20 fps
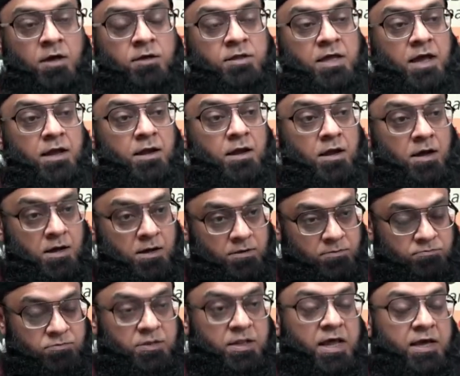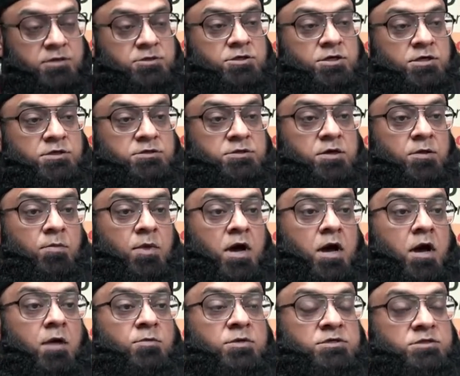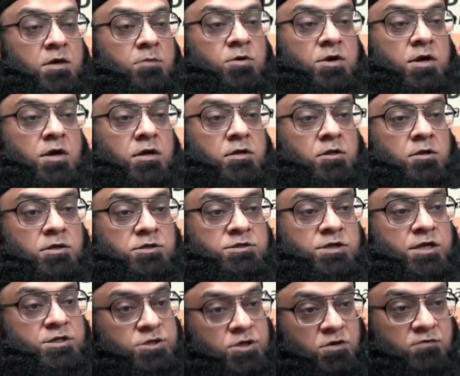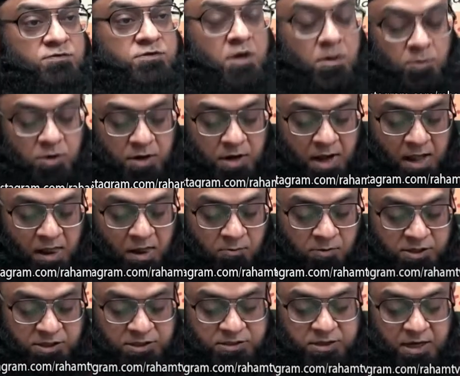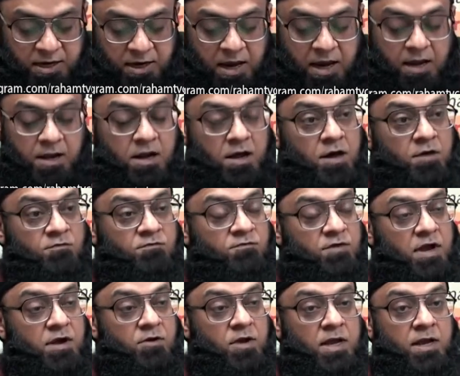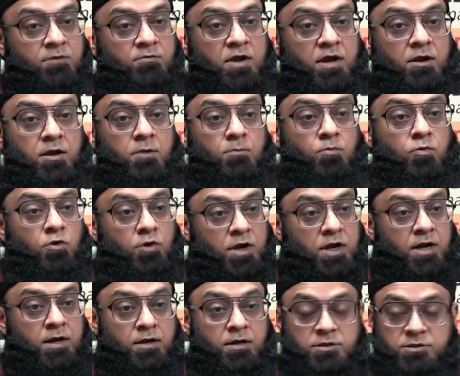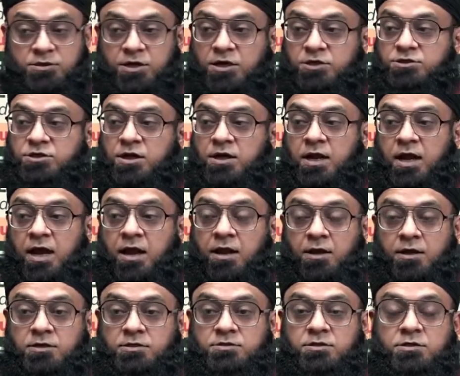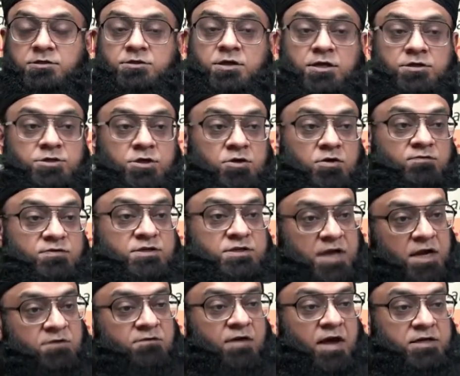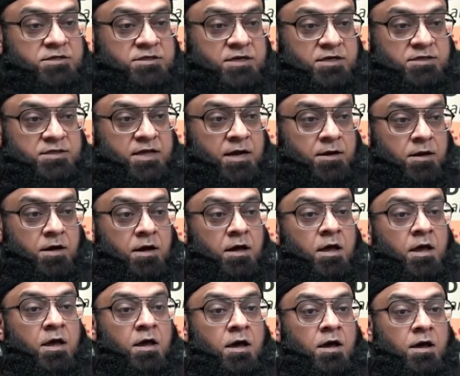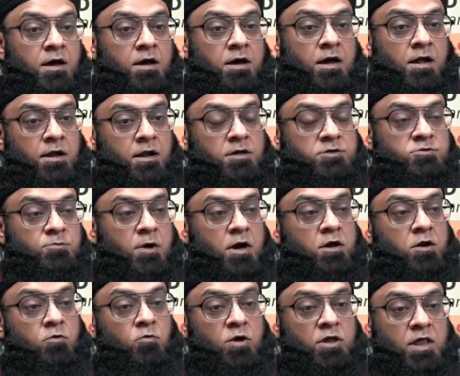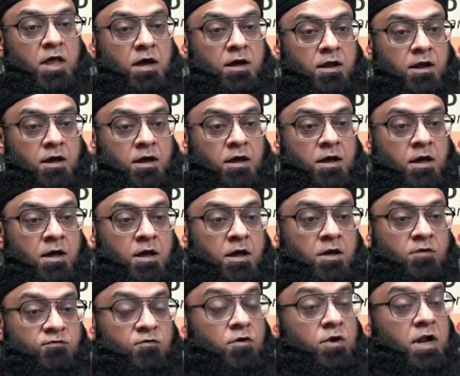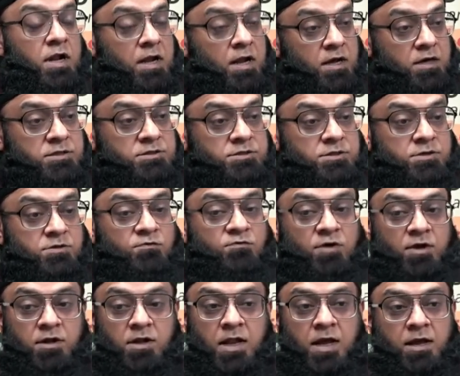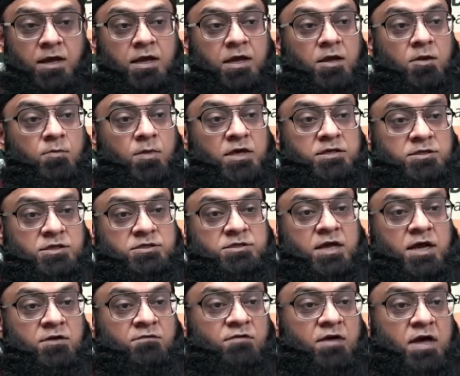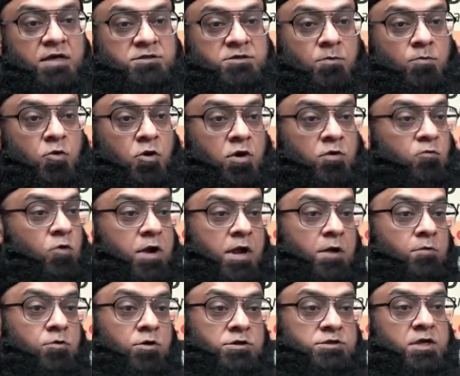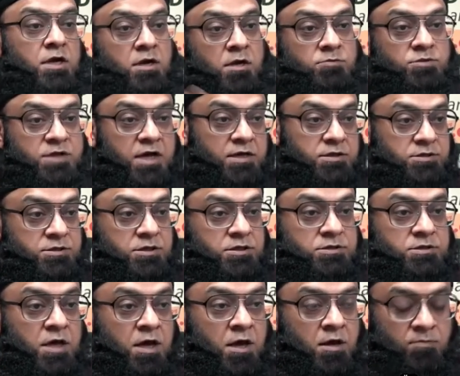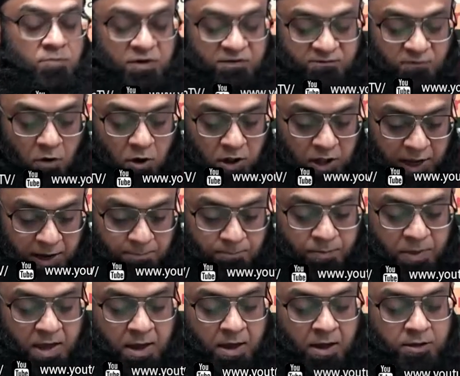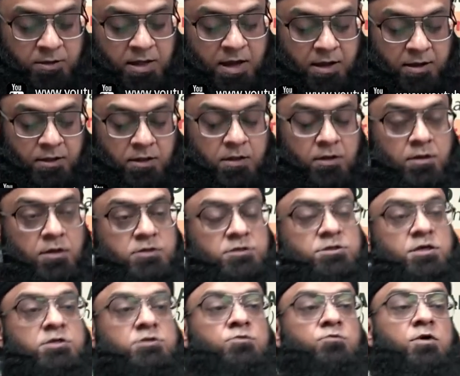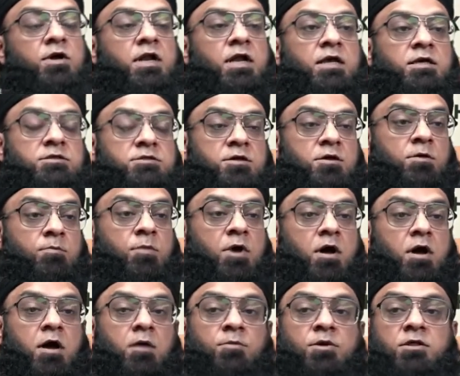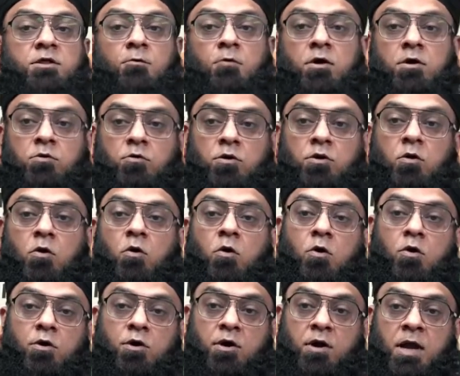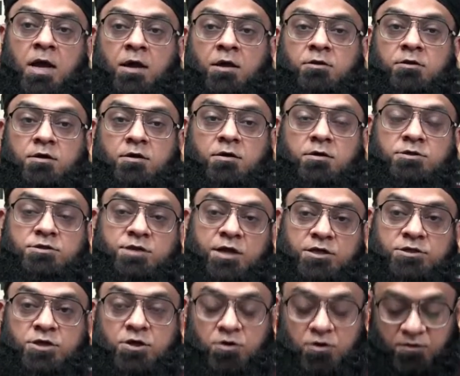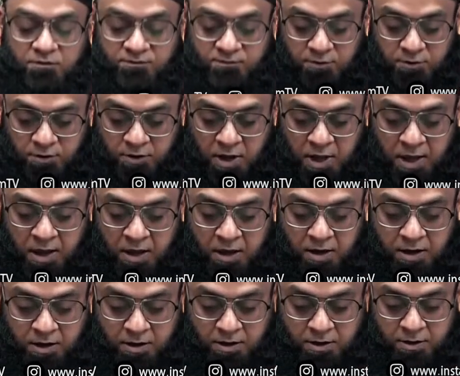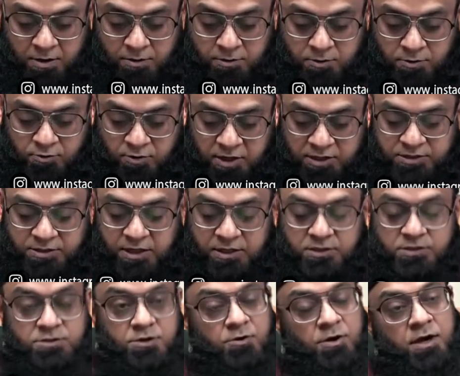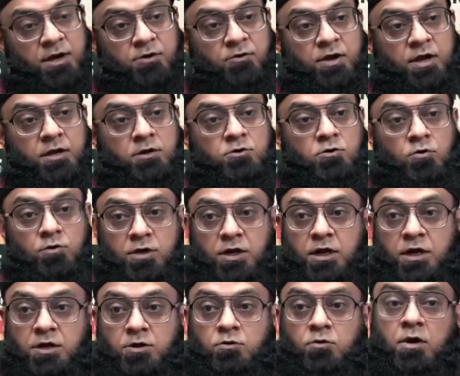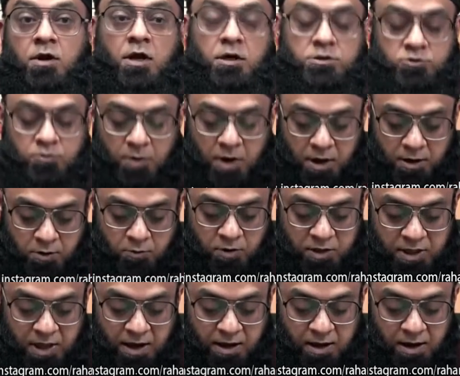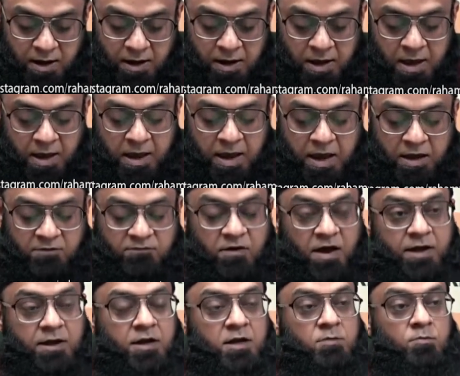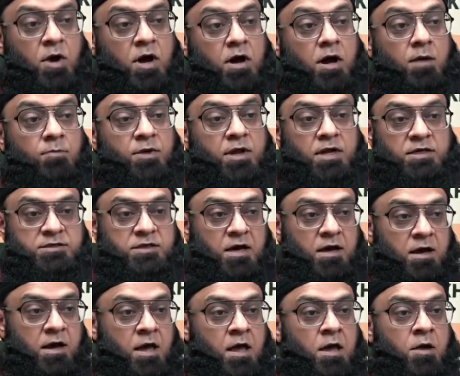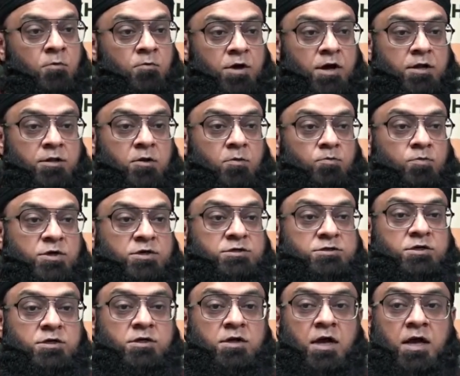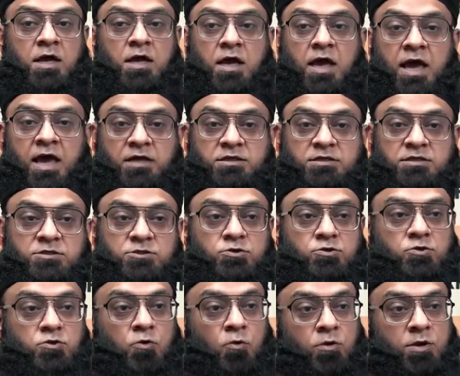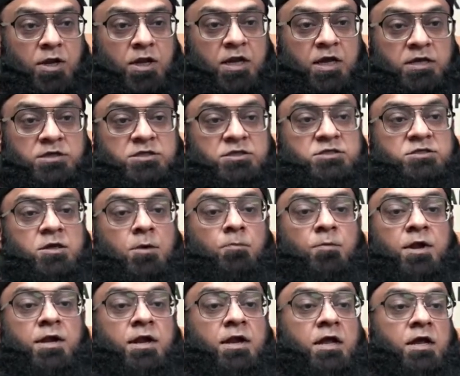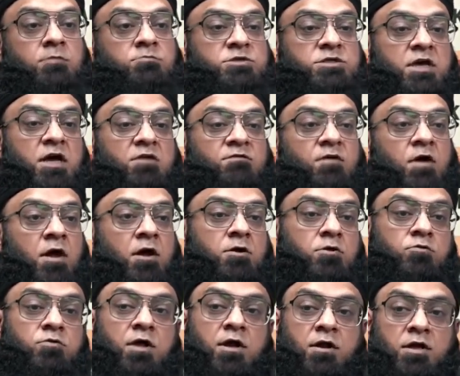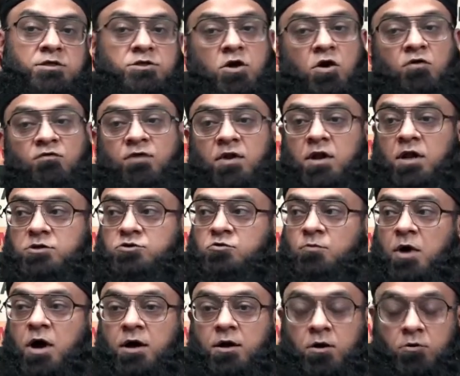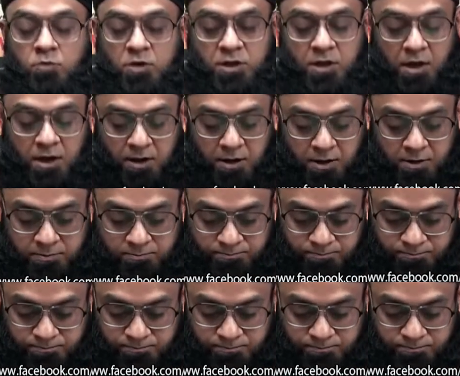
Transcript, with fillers: Then next is the maqam sabr, the station of sabr, which is again a very, very important station and it is a station of steadfastness that Allah subhanahu wa ta'ala, for Allah's will, he remains steadfast upon whatever circumstances befall him. Then the sixth one is the maqam tawakkul or the manifestation of uh, uh, trust and surrendering totally to Allah subhanahu wa ta'ala and finally maqam raza where the person has totally submitted himself to the raza of Allah subhanahu wa ta'ala.